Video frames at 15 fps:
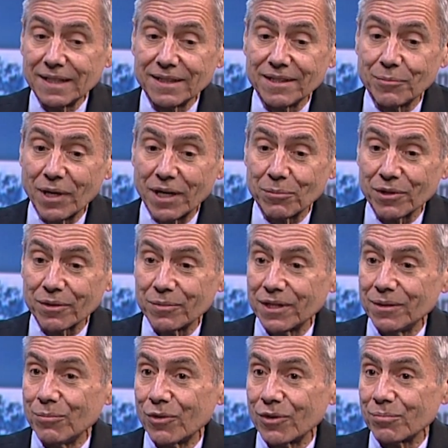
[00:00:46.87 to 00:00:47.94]
to be able to
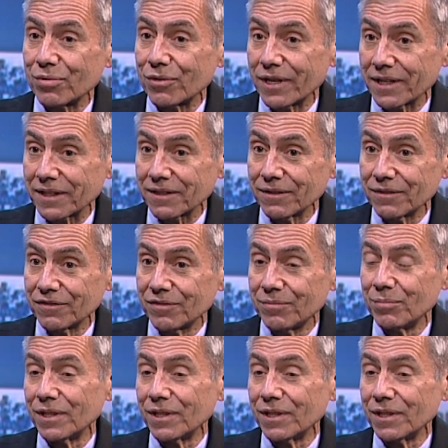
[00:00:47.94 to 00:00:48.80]
be more productive,